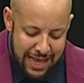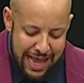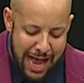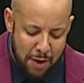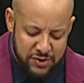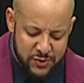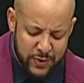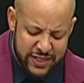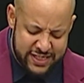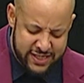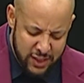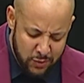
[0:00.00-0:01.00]
I was
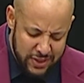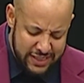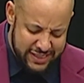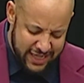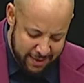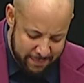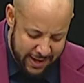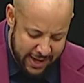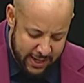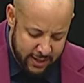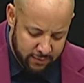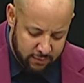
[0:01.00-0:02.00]
with Chinua
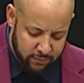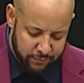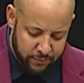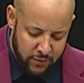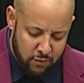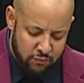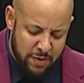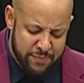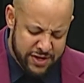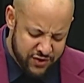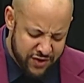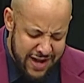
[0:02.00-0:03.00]
Achebe,
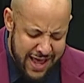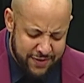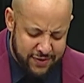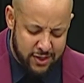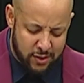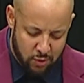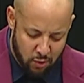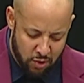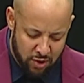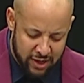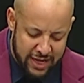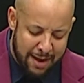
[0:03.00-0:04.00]
Rabindranath
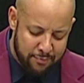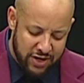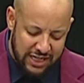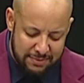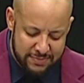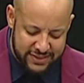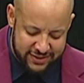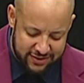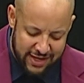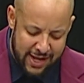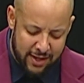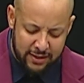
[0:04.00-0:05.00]
Tagore, Gabriela
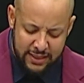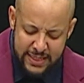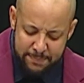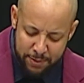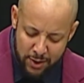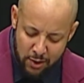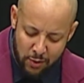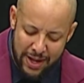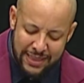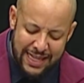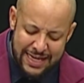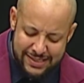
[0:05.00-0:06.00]
Mistral, Lee Poe,
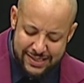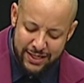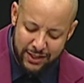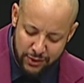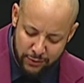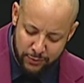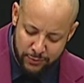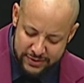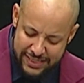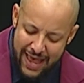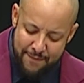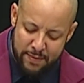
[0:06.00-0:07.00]
and Langston Hughes
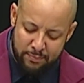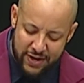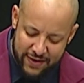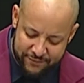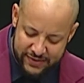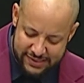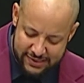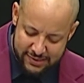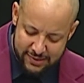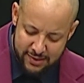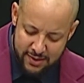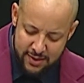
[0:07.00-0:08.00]
having breakfast,
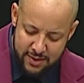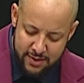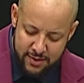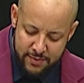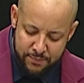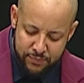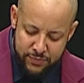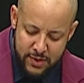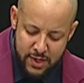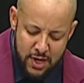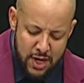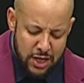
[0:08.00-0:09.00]

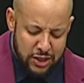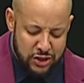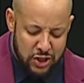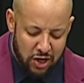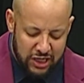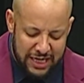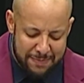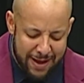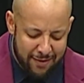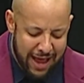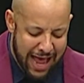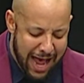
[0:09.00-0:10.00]
talking
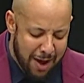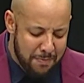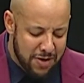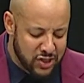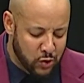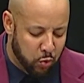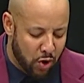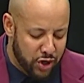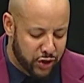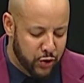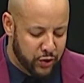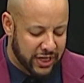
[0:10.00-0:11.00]
about how much
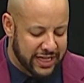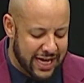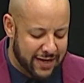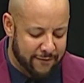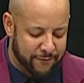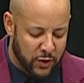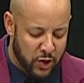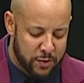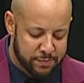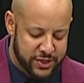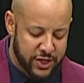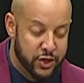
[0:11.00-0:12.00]
work you could get a
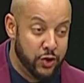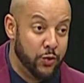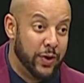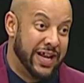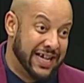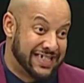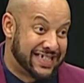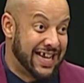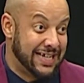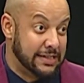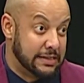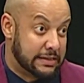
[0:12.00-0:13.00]
verb to do in a
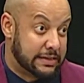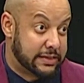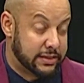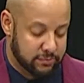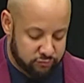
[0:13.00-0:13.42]
sentence.